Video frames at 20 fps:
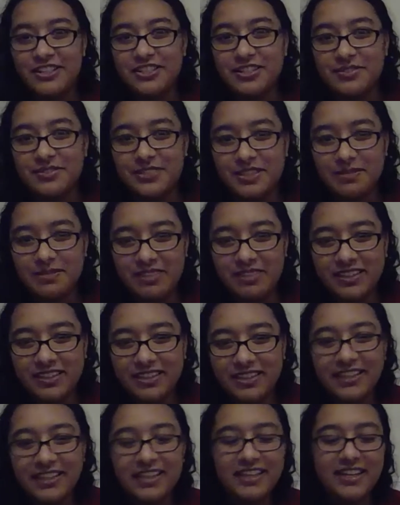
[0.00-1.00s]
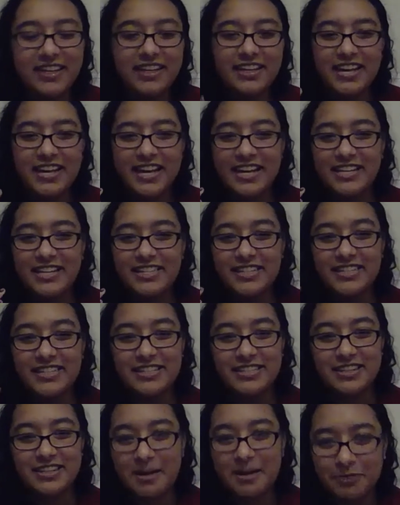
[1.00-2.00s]
of something and
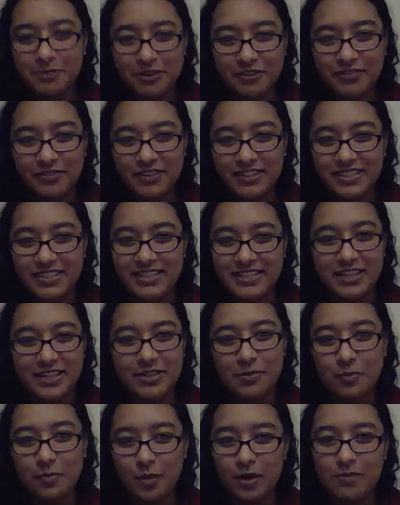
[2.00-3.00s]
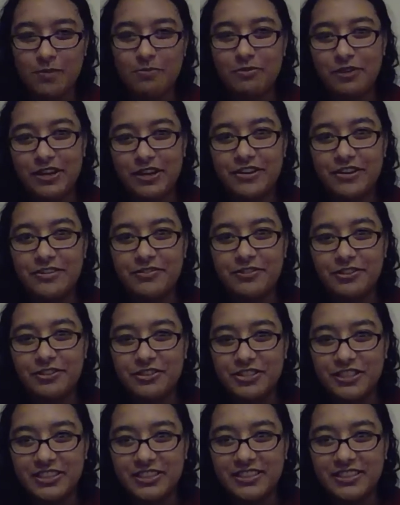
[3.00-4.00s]
it's not perfect. It's like the 1.0
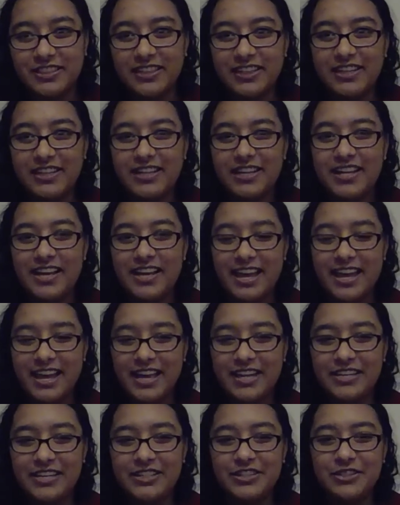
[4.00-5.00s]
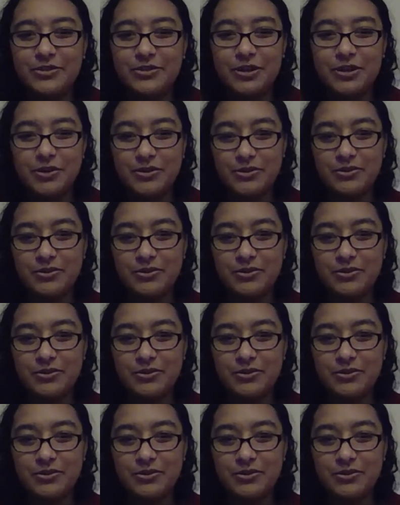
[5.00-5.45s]
version. And you go into a